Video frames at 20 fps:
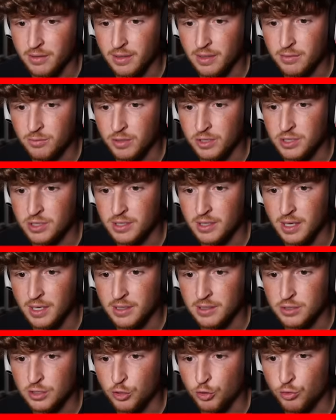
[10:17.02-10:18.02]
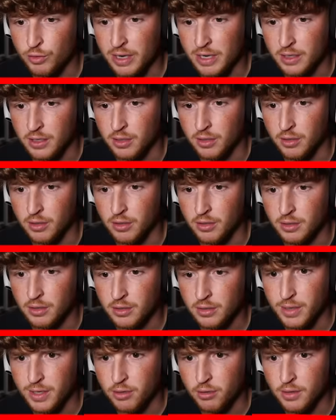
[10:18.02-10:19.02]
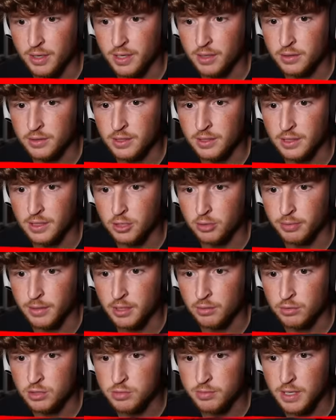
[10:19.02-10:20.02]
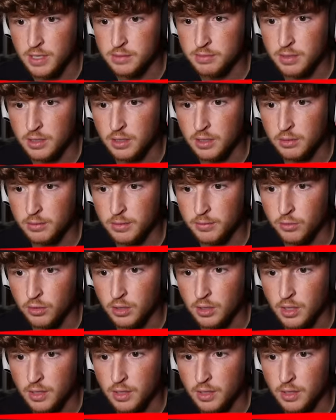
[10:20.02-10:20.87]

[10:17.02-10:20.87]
All right, we just got his credit card. We are healed a little bit, which makes me a little bit more